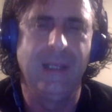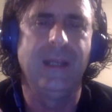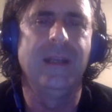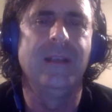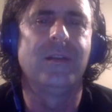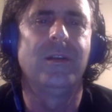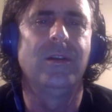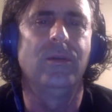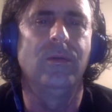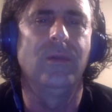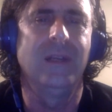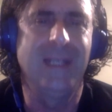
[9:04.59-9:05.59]
is
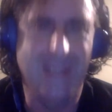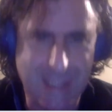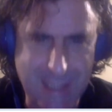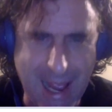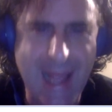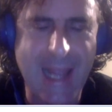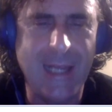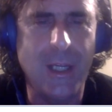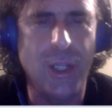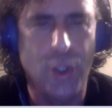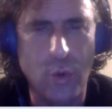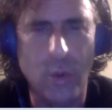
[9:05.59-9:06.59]
to
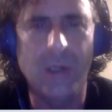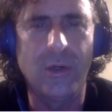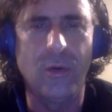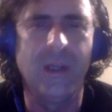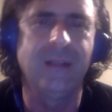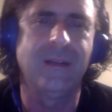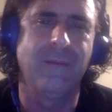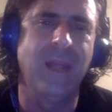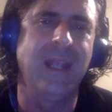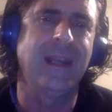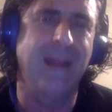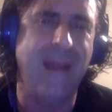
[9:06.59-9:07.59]
decide you're going to
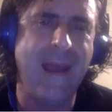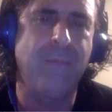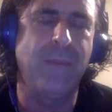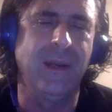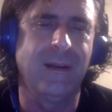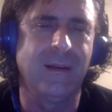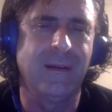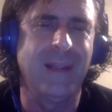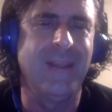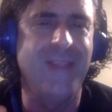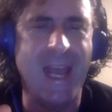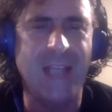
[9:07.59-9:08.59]
make it happen.
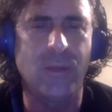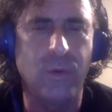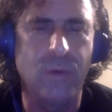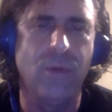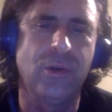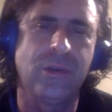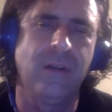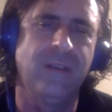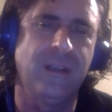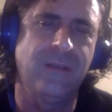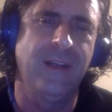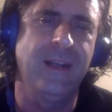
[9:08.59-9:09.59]
And that's where most of
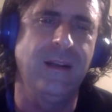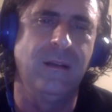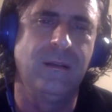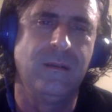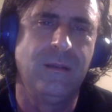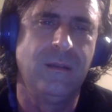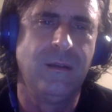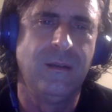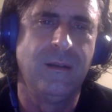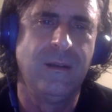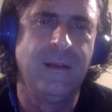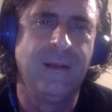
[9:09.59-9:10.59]
us fail,
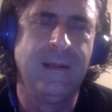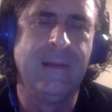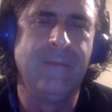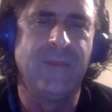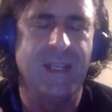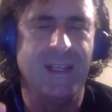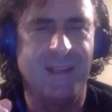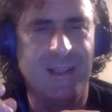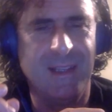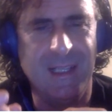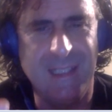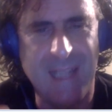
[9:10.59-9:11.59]
is
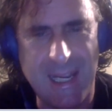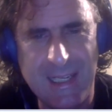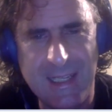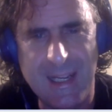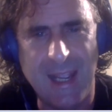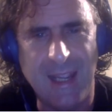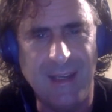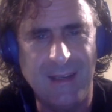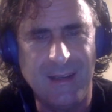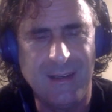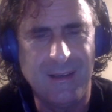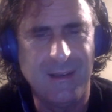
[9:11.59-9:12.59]
in the day-to-day,
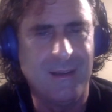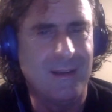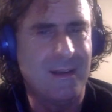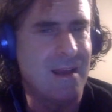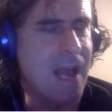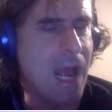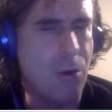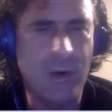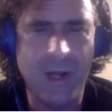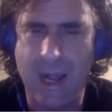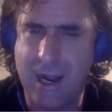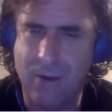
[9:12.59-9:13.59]

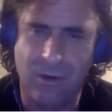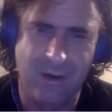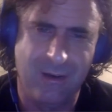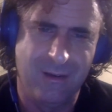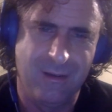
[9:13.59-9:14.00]
hour-to-hour